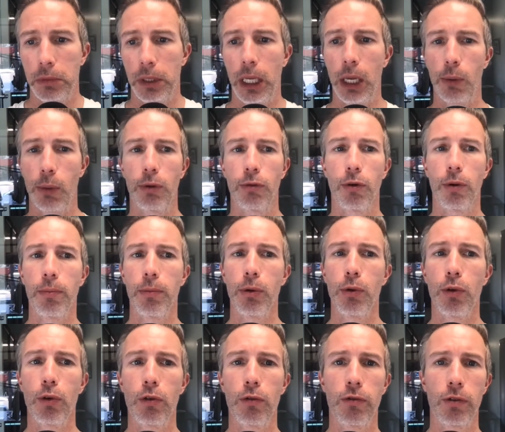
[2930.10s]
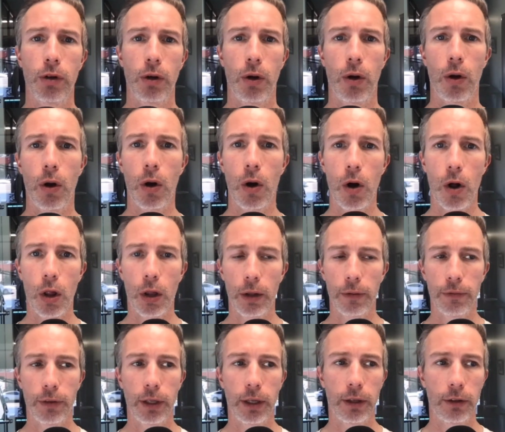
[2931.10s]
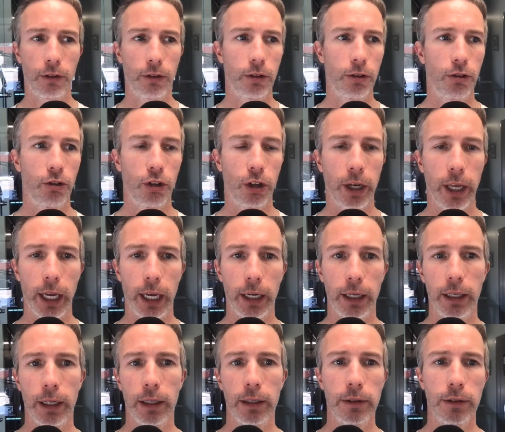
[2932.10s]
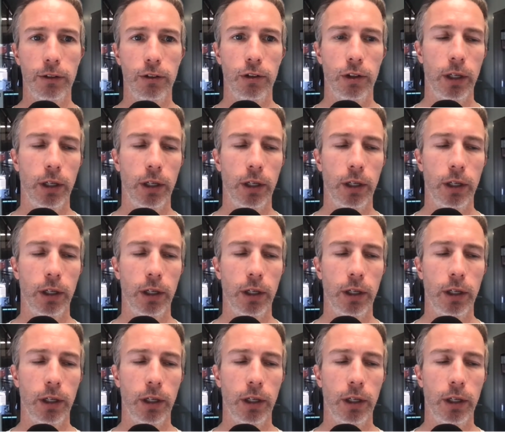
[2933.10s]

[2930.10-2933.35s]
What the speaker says: It would remove all of this shenanigans.